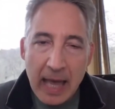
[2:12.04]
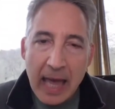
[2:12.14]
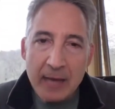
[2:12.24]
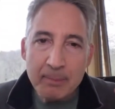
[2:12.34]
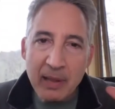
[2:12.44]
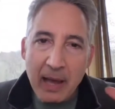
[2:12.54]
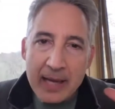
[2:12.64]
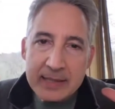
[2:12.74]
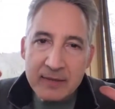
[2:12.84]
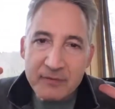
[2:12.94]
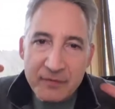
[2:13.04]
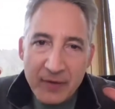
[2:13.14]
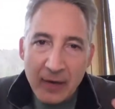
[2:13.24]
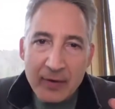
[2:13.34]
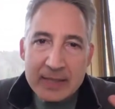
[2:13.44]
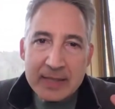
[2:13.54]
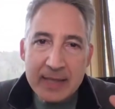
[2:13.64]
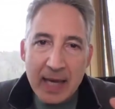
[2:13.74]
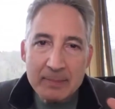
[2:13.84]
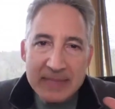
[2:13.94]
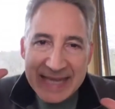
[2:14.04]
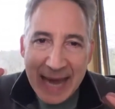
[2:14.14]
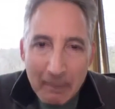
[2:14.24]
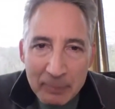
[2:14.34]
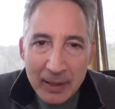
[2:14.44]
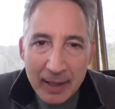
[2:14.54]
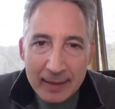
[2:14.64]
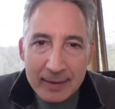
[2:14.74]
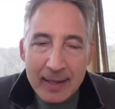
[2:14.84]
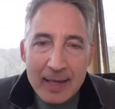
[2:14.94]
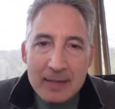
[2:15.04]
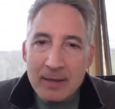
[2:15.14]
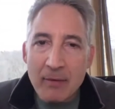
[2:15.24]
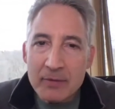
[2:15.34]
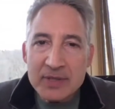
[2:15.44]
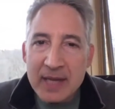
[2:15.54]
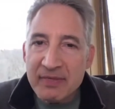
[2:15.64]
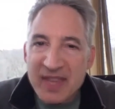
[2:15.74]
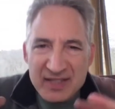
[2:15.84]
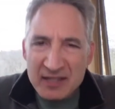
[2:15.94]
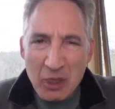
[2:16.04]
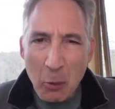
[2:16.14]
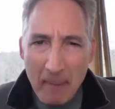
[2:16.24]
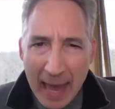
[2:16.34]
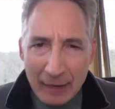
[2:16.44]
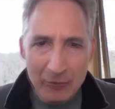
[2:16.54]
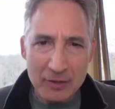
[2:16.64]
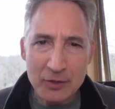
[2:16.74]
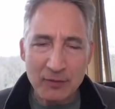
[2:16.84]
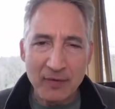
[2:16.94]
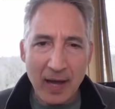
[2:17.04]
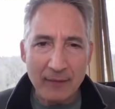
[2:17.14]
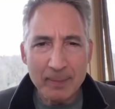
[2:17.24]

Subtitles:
and applies the very same template to understand things that don't matter to survival.